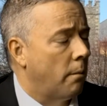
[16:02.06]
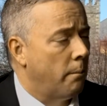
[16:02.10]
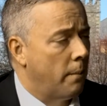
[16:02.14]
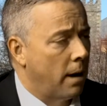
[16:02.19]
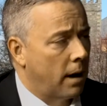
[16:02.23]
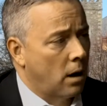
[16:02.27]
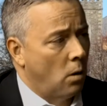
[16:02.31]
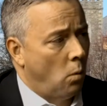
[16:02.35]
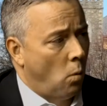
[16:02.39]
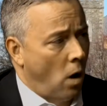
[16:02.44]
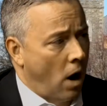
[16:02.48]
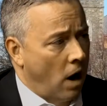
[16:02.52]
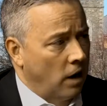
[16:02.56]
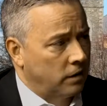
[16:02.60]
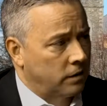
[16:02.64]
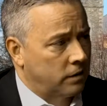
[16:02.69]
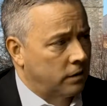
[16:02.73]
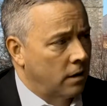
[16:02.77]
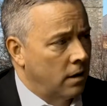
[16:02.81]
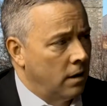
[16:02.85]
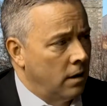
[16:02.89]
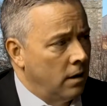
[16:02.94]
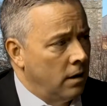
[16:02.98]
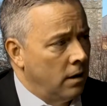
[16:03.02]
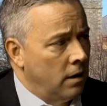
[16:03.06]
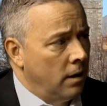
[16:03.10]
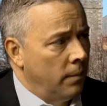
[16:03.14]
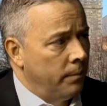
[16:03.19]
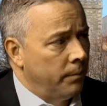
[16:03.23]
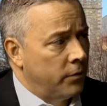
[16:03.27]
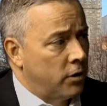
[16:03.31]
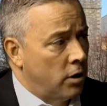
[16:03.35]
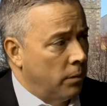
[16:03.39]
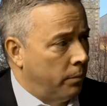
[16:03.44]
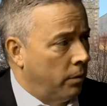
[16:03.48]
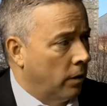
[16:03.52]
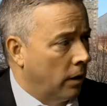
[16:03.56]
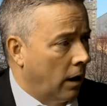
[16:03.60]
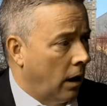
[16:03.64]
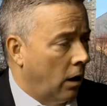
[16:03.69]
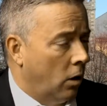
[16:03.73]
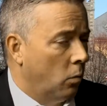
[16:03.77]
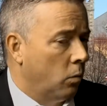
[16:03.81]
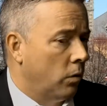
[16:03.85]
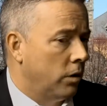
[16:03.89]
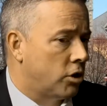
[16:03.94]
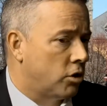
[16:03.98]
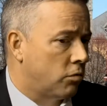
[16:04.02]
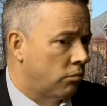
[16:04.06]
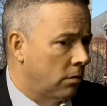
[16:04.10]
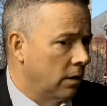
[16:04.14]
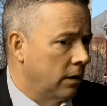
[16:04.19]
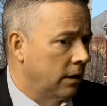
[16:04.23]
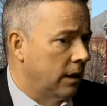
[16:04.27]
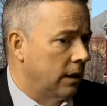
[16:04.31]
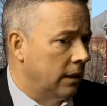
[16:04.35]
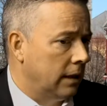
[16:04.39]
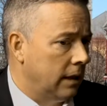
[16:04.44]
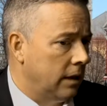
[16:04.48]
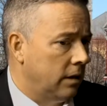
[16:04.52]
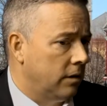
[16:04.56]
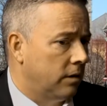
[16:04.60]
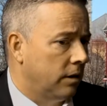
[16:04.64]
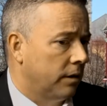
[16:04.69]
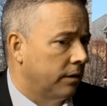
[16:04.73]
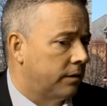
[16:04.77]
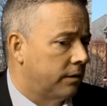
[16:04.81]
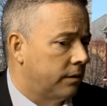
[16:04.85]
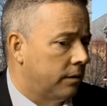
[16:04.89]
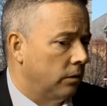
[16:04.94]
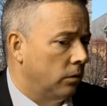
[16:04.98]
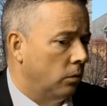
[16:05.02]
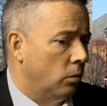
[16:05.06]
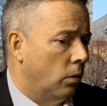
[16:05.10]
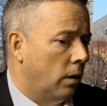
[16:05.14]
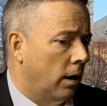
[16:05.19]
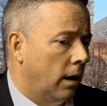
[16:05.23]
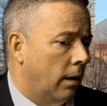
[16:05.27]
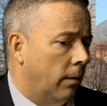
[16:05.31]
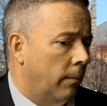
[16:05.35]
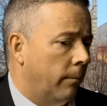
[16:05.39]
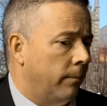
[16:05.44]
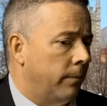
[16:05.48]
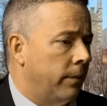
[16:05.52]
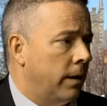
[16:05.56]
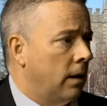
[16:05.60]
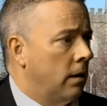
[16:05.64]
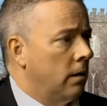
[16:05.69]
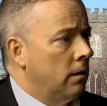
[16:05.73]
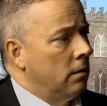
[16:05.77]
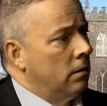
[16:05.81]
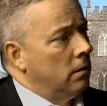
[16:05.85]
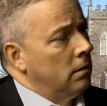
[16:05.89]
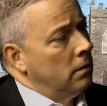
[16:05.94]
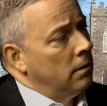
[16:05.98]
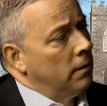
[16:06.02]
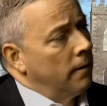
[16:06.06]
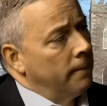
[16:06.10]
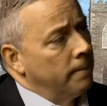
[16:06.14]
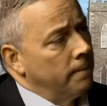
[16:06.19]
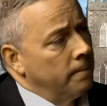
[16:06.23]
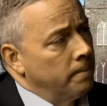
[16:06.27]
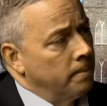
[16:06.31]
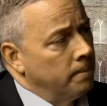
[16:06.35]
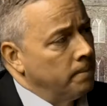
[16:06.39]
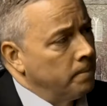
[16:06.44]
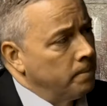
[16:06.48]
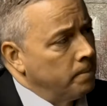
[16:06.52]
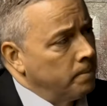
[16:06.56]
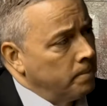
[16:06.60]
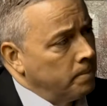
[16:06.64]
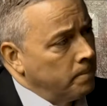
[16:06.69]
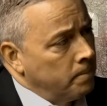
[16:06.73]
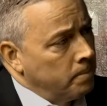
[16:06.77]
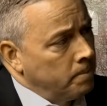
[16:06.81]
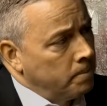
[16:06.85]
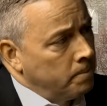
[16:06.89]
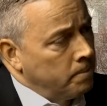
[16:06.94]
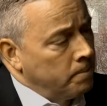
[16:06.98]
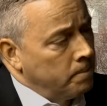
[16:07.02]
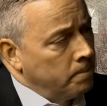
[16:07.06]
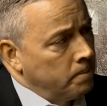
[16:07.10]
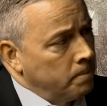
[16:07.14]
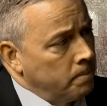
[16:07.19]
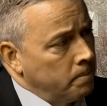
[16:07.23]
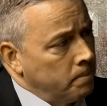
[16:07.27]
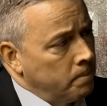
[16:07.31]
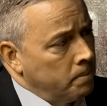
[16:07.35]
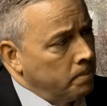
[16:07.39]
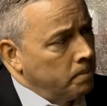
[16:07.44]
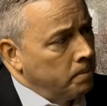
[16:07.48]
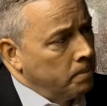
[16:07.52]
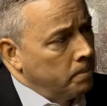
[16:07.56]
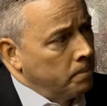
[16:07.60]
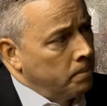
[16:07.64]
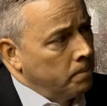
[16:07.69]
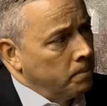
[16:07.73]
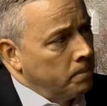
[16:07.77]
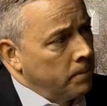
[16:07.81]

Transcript: megawatts to put out, which really leads us to. What do we have in Northern